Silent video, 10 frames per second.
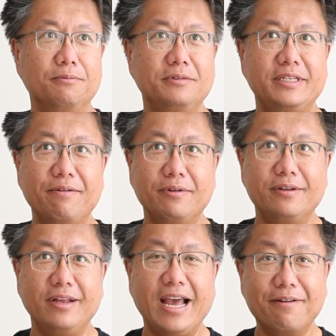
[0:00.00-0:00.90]

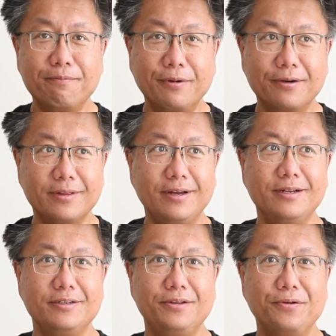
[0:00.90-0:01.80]
7 half
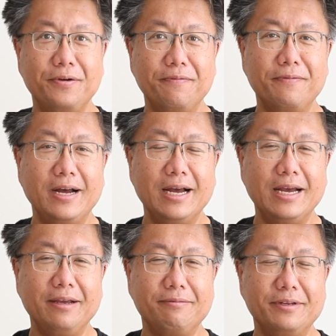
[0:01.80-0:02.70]
marathons,
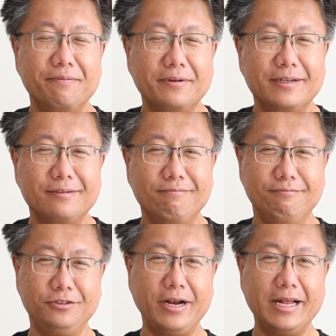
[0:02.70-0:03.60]
35 different
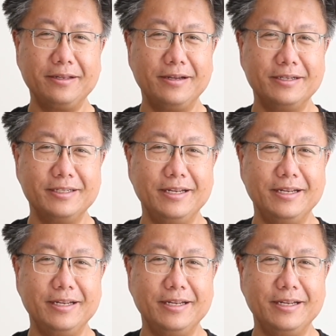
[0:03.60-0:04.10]
triathlons,